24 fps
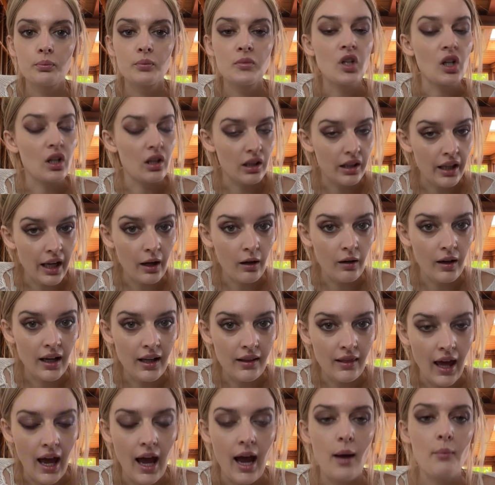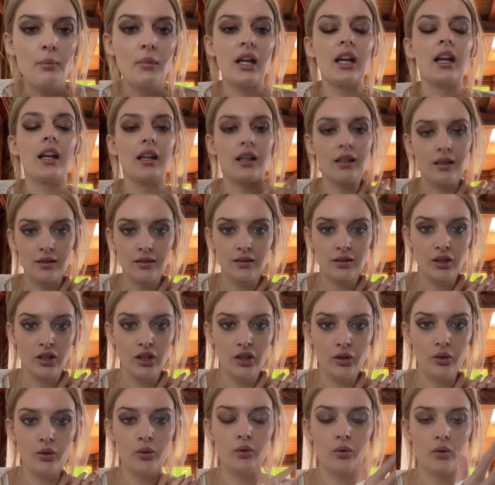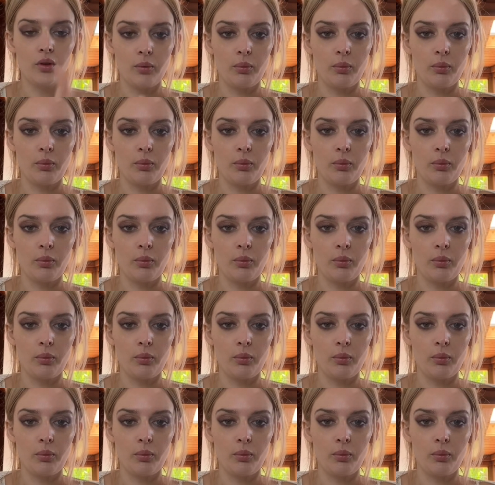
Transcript: Declaring that, meaning you, the